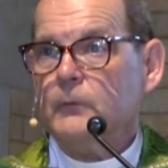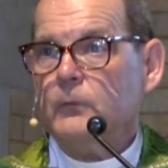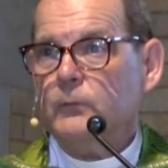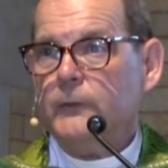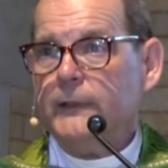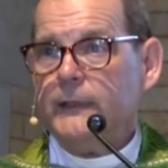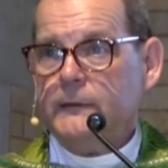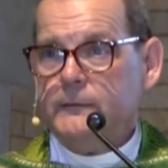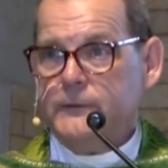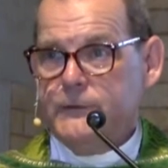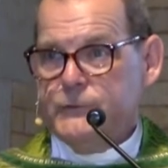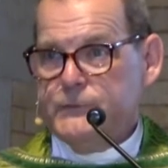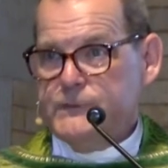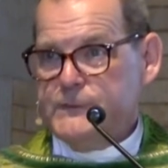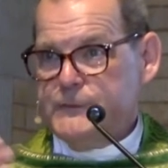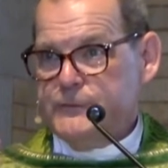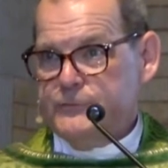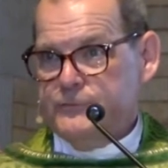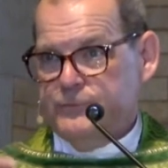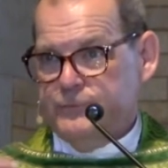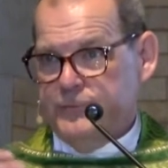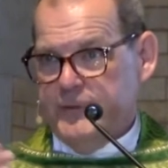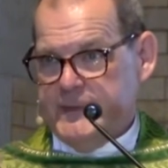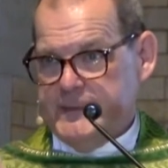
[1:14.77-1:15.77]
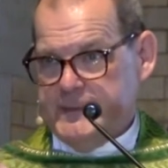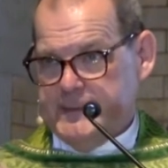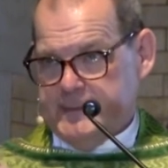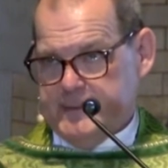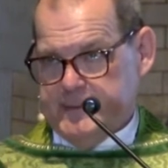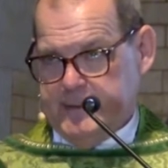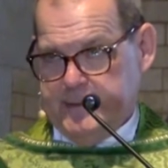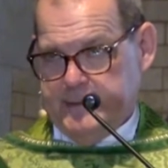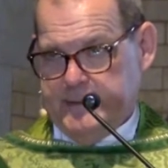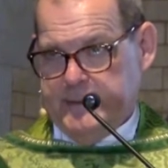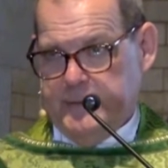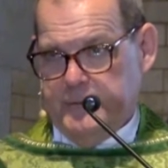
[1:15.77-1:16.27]
We use
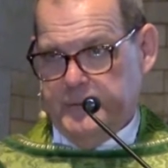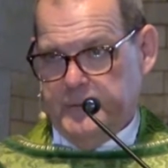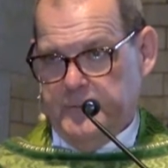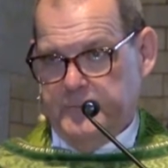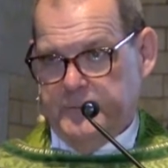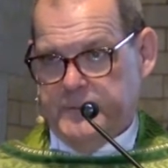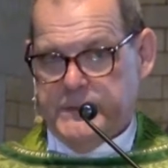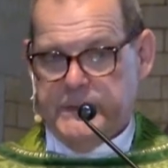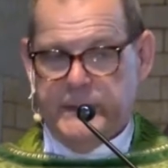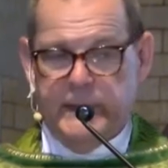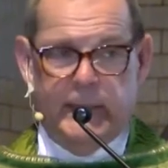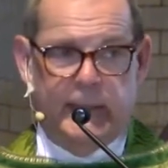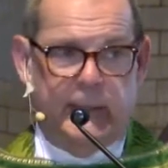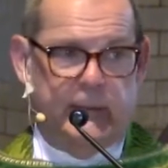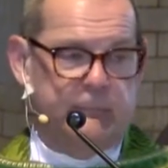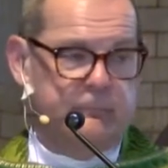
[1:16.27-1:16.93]
phrases like that all the time.